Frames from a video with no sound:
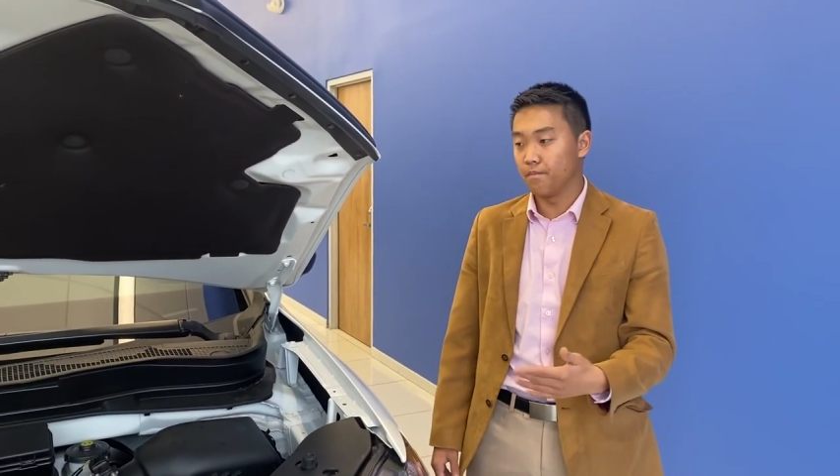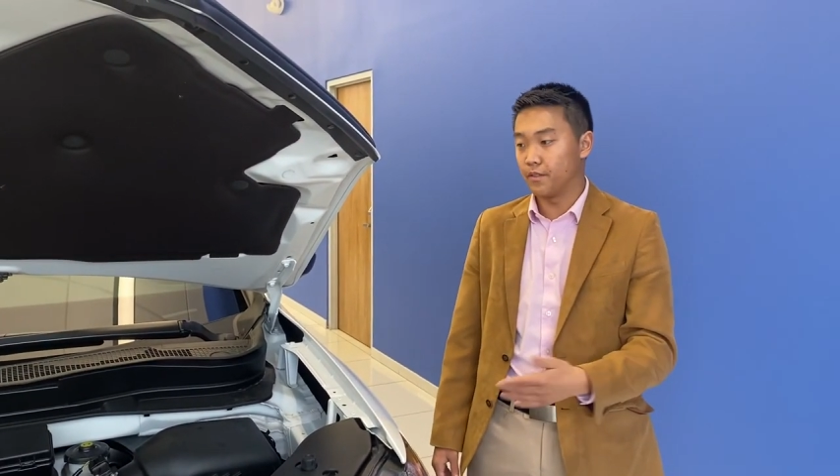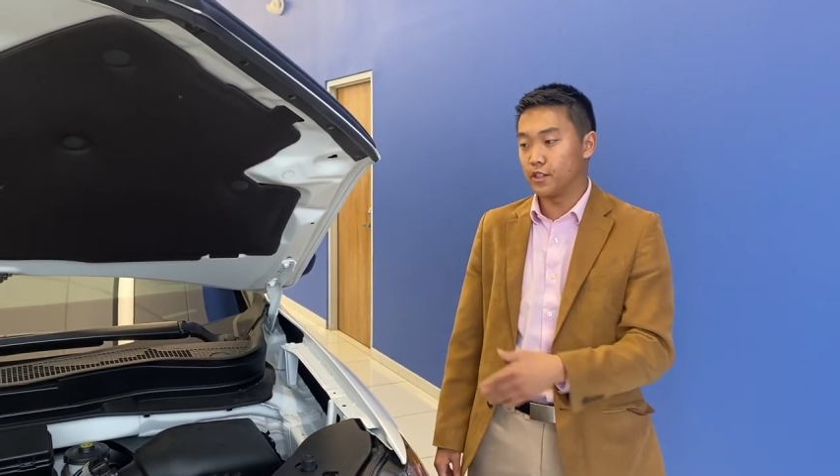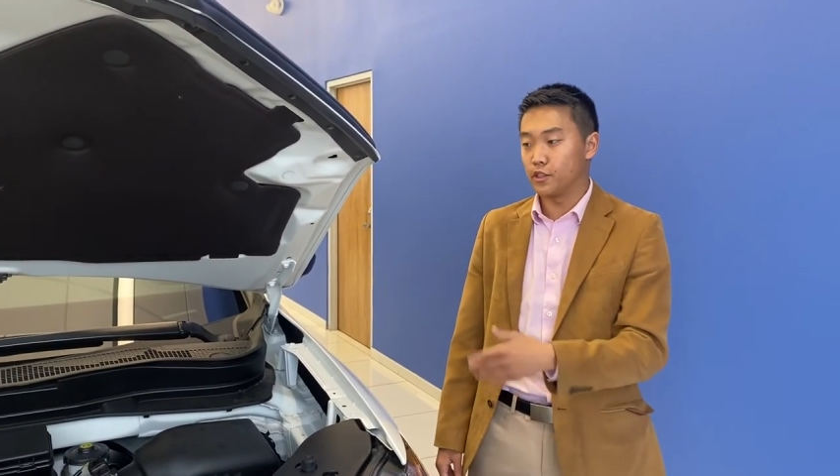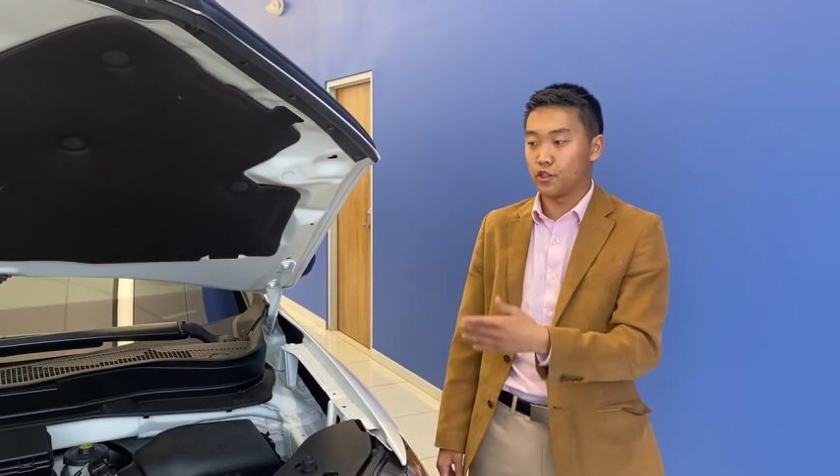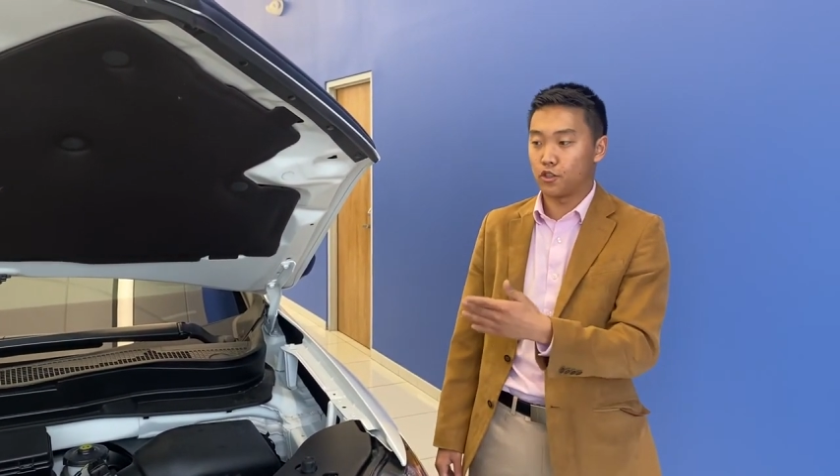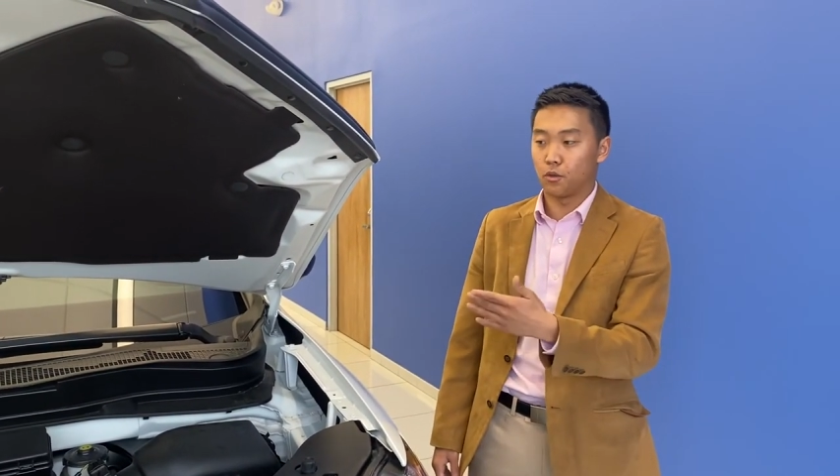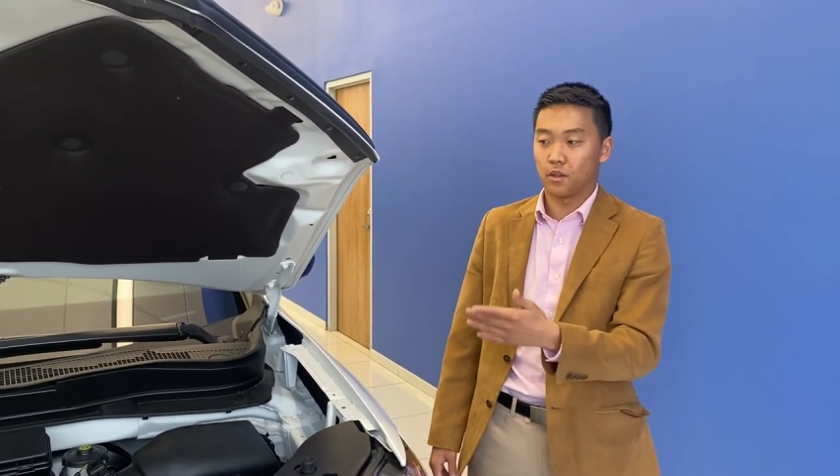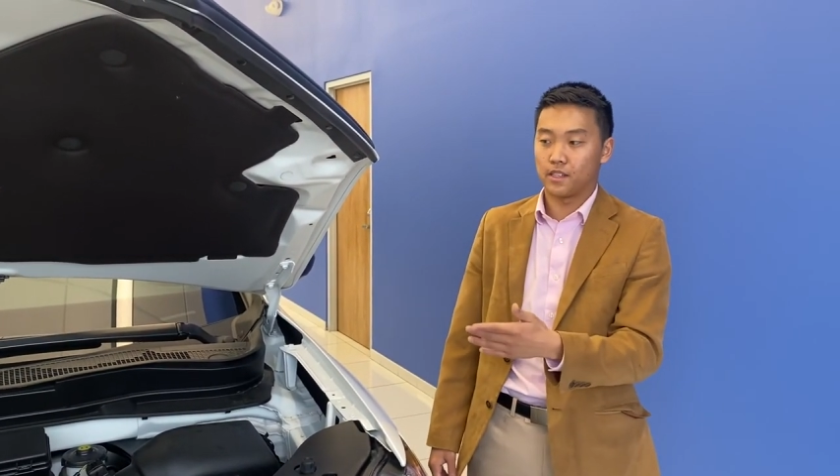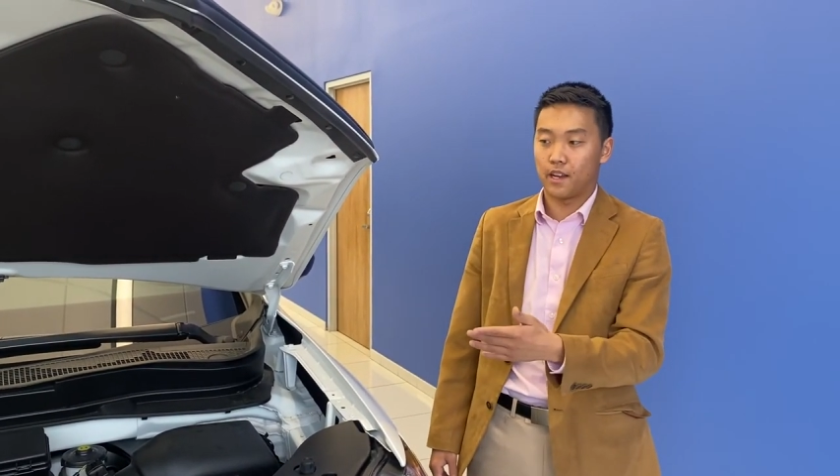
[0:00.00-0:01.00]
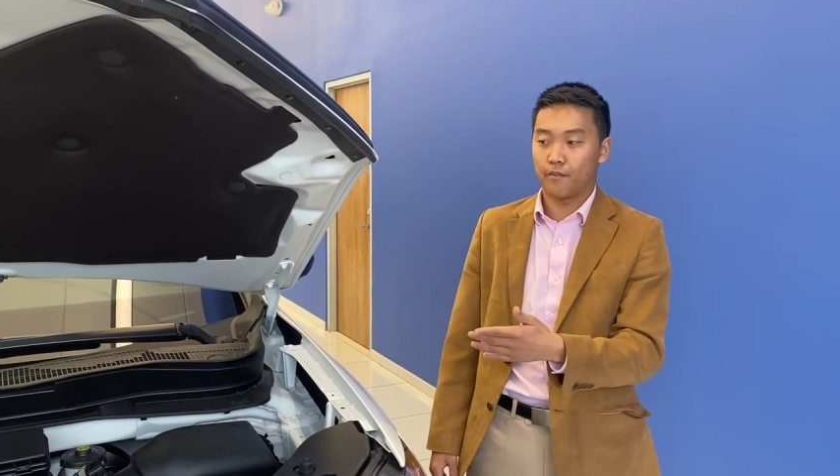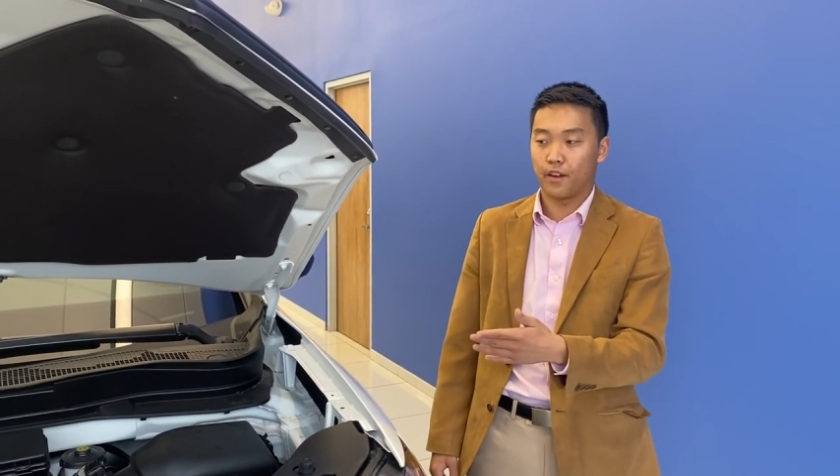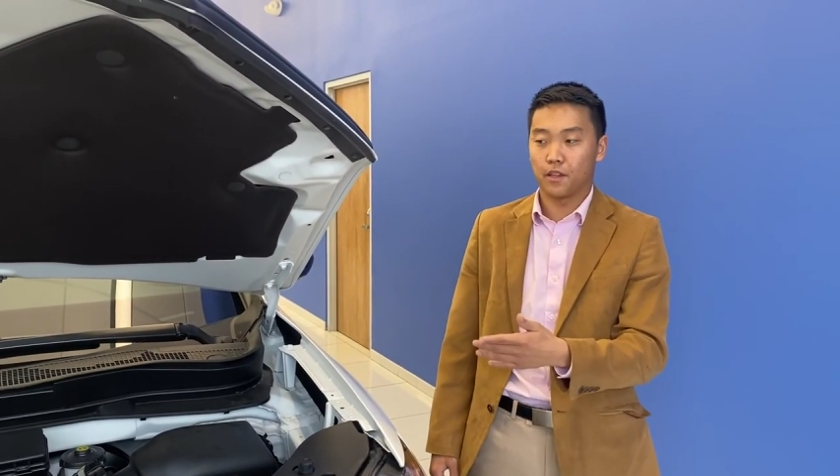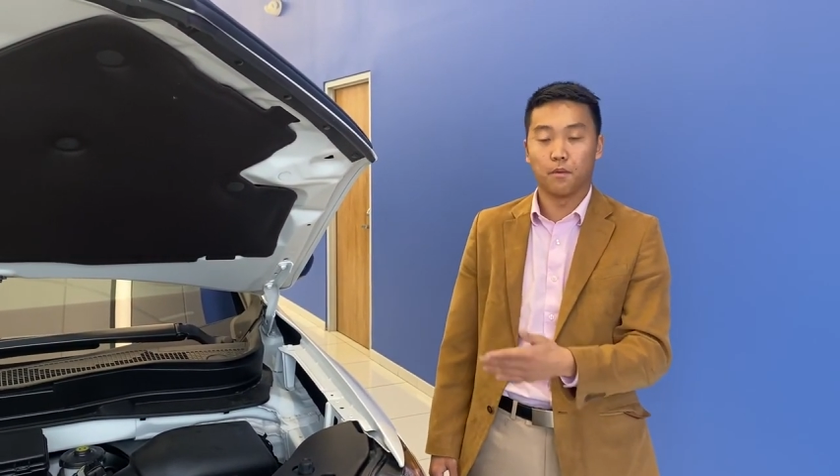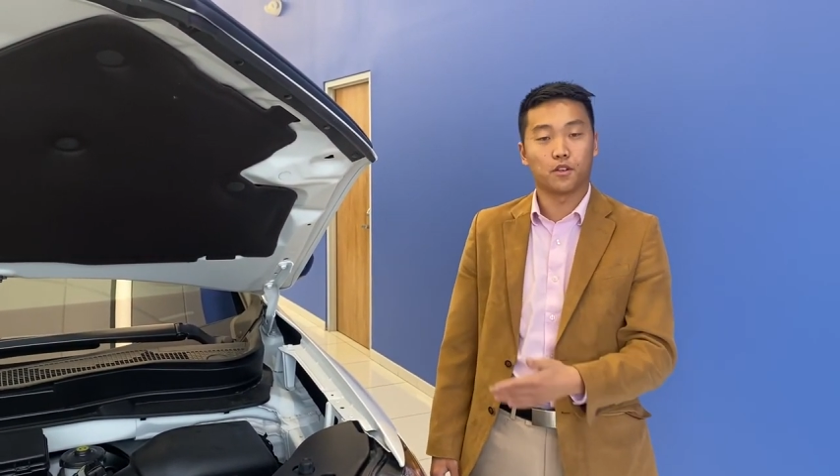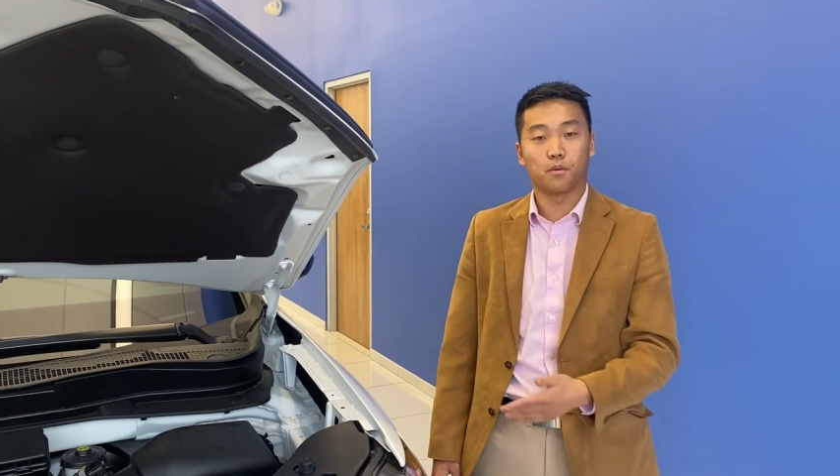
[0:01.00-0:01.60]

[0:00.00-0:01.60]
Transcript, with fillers: These are just the ones that I find the most